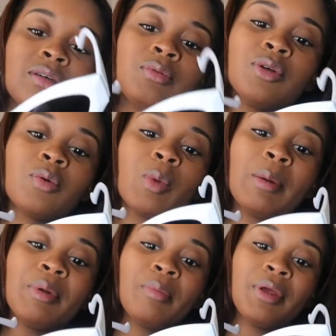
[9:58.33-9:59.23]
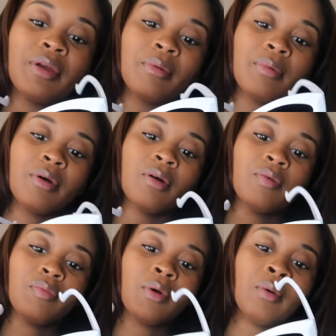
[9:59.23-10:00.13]
We're gonna wipe the makeup
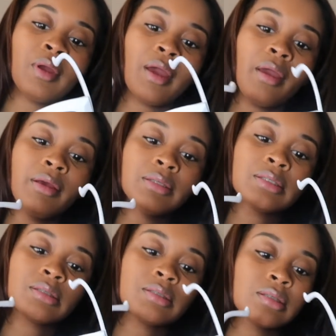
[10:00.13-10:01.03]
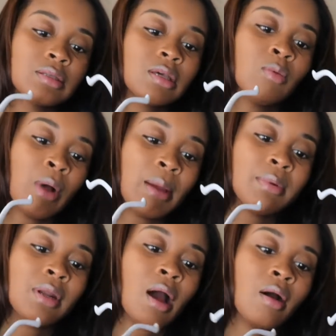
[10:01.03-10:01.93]
off. Okay. They
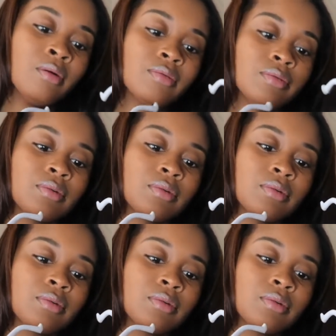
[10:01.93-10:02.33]
wiped it out.